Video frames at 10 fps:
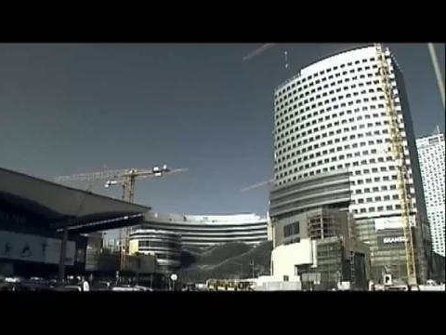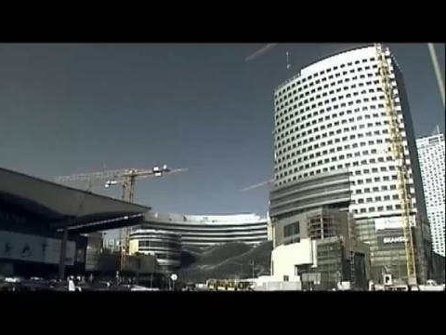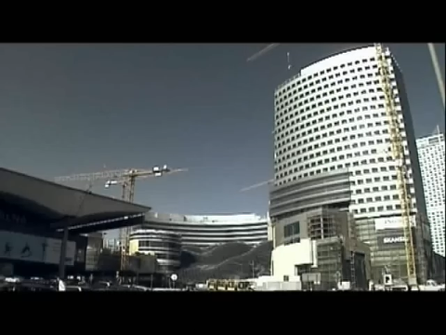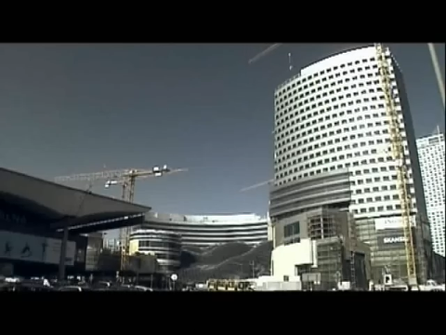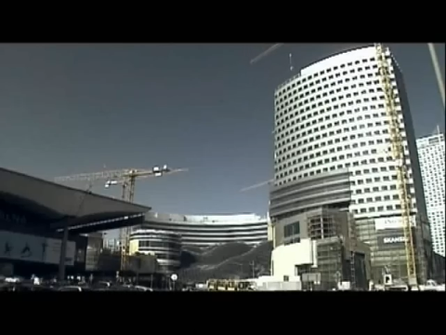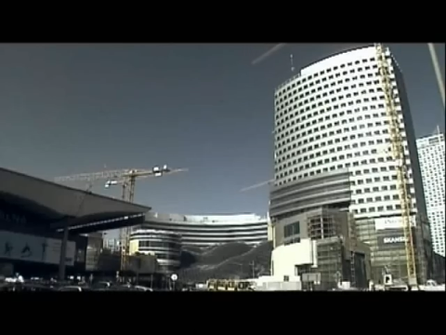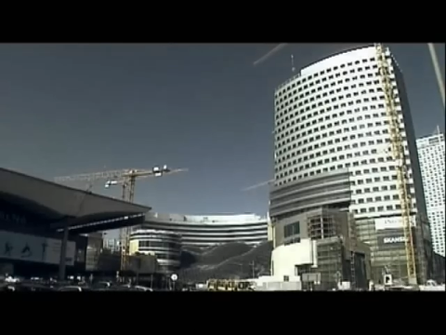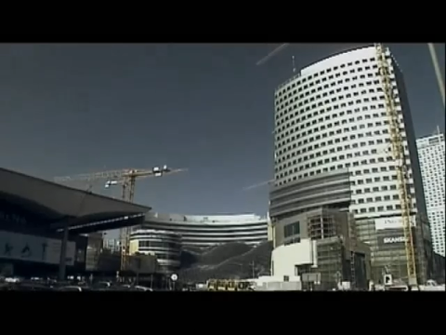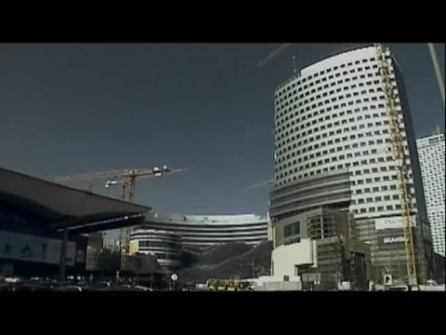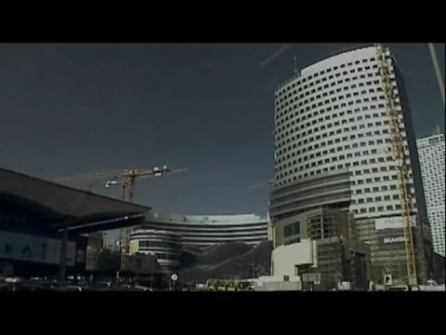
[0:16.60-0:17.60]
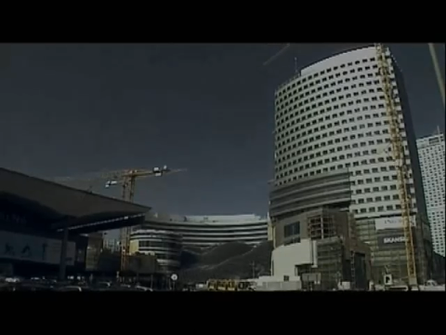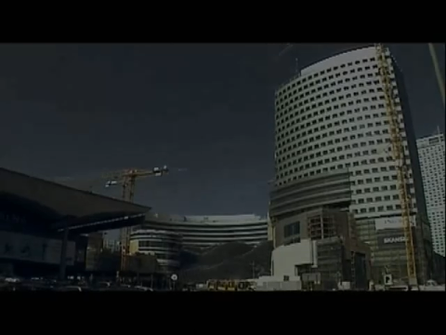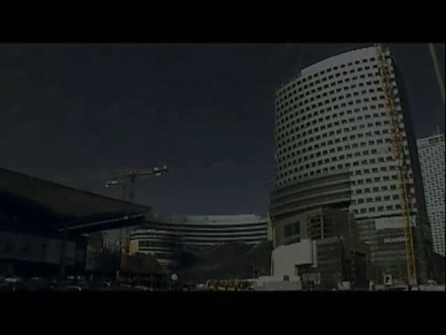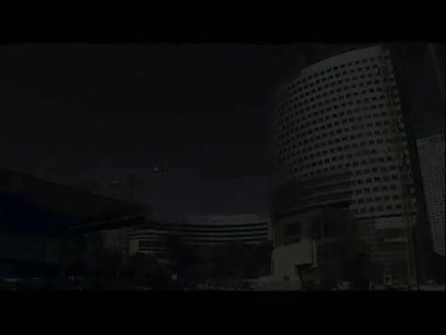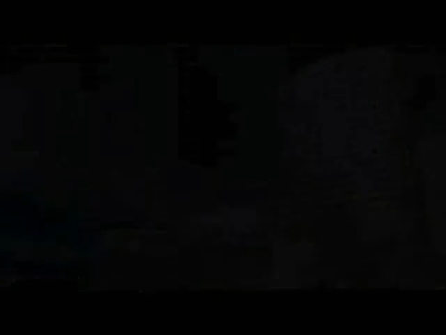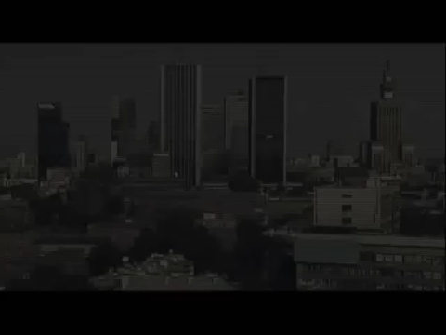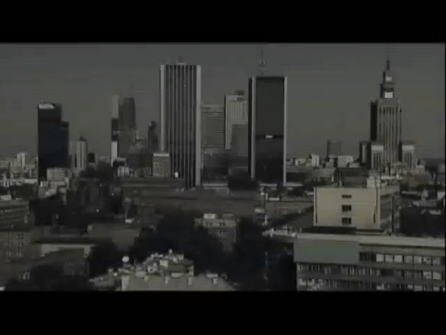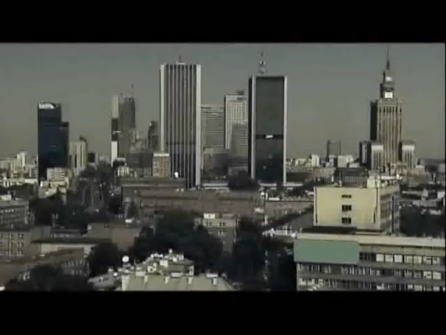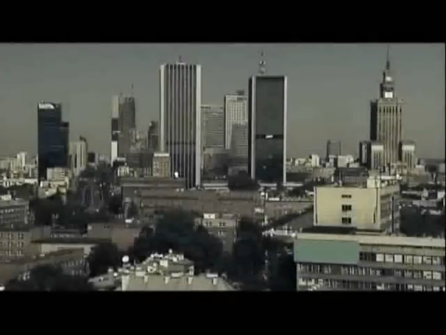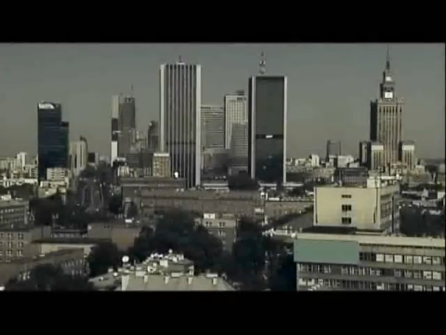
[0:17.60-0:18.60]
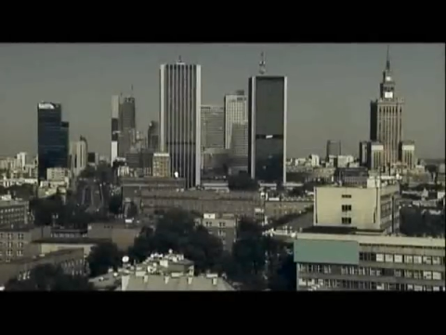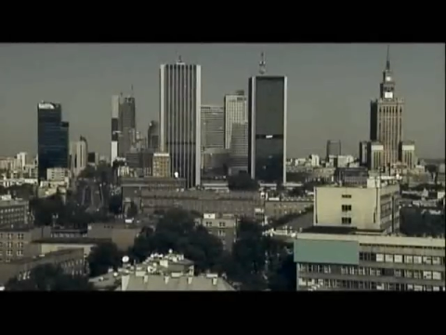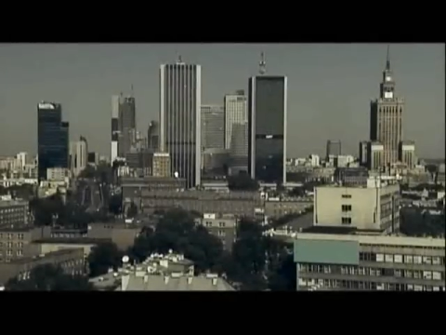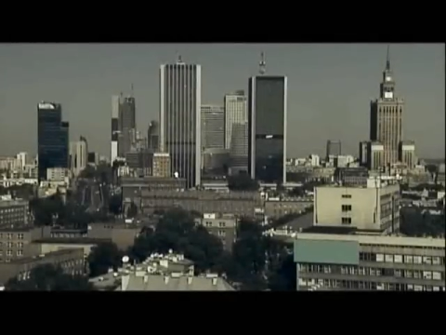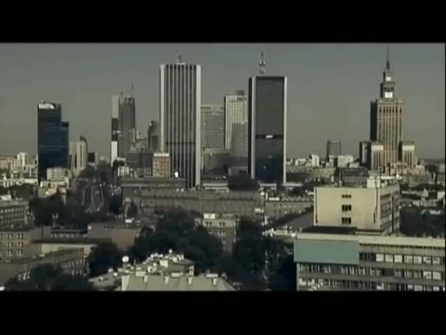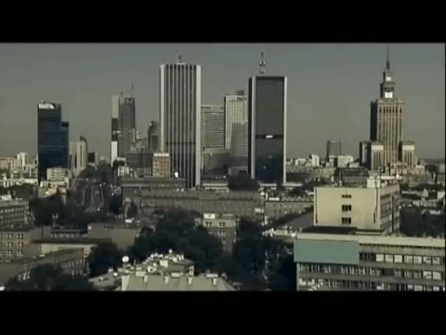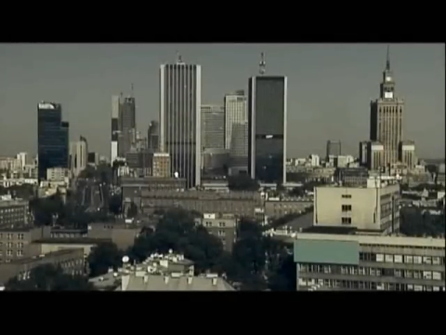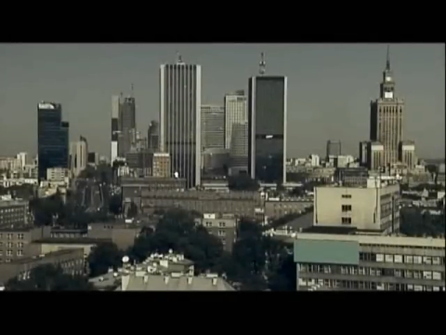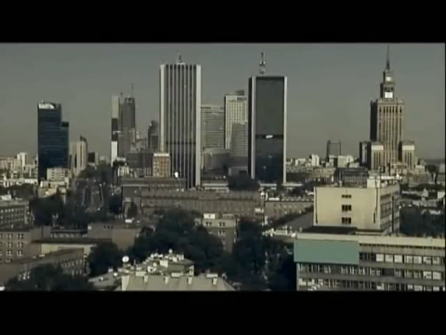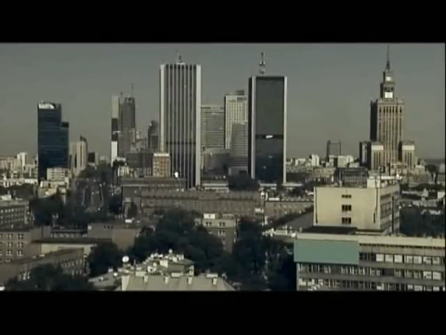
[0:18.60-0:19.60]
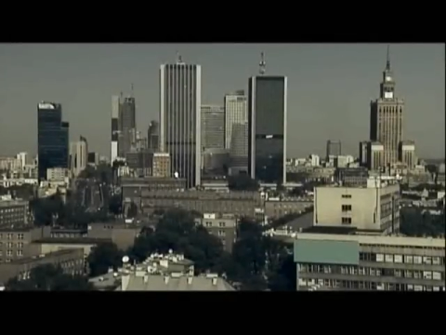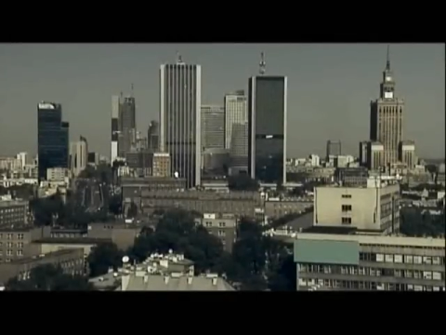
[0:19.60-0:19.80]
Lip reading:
[unreadable: no face in view]